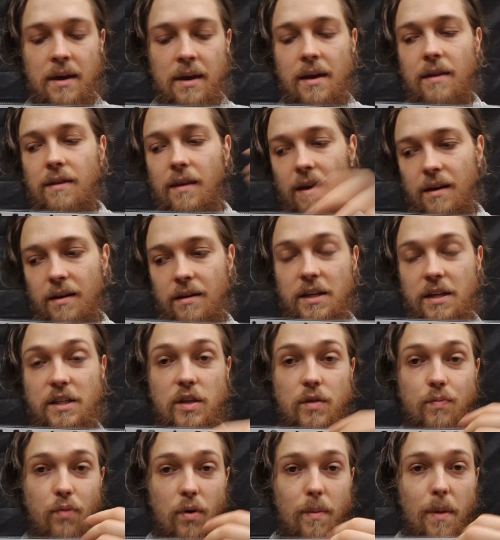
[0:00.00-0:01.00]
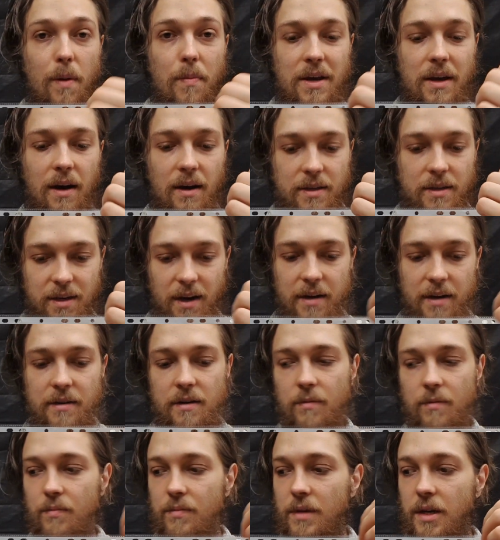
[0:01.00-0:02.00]
then this is probably a
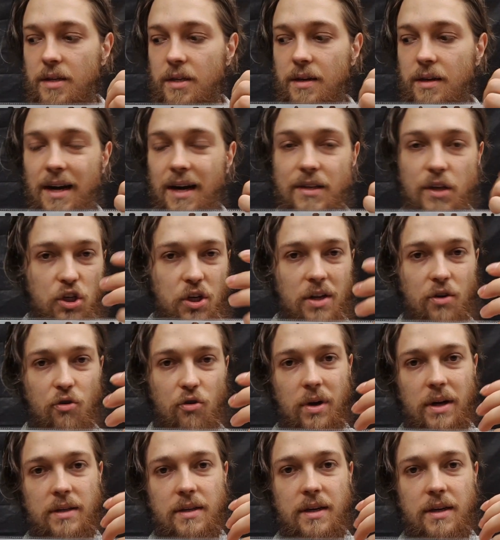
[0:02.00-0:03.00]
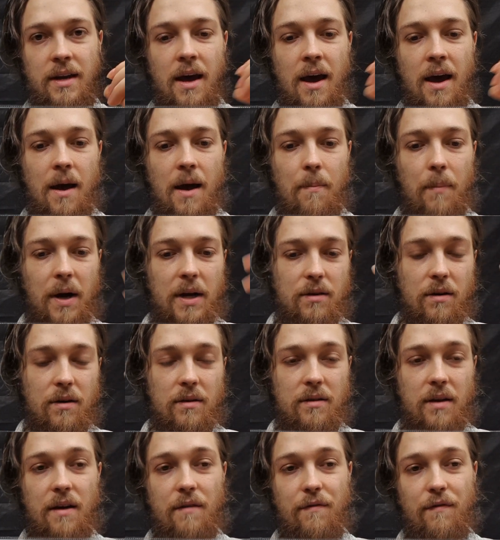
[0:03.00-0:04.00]
signal that additional creatine might
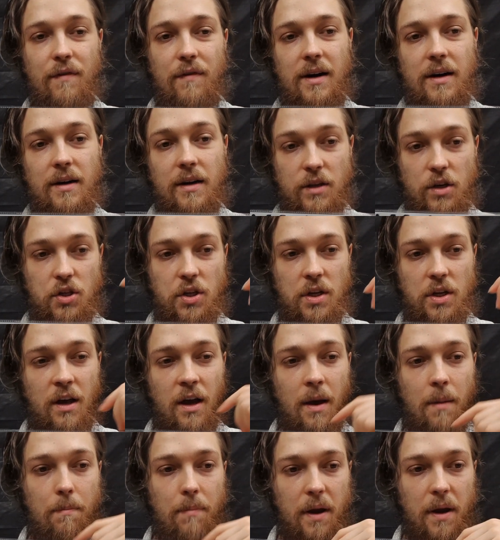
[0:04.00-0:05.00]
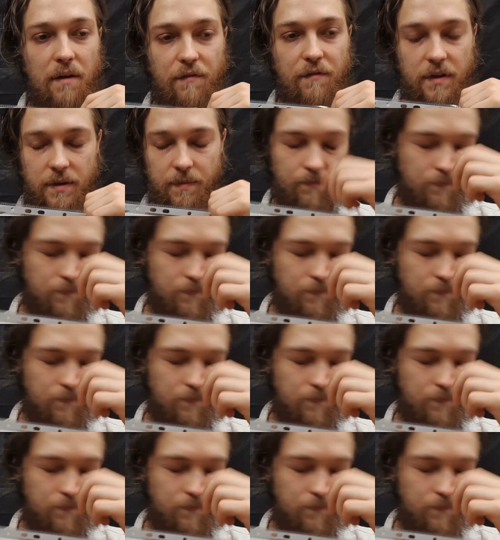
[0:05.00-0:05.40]
not have an additional benefit.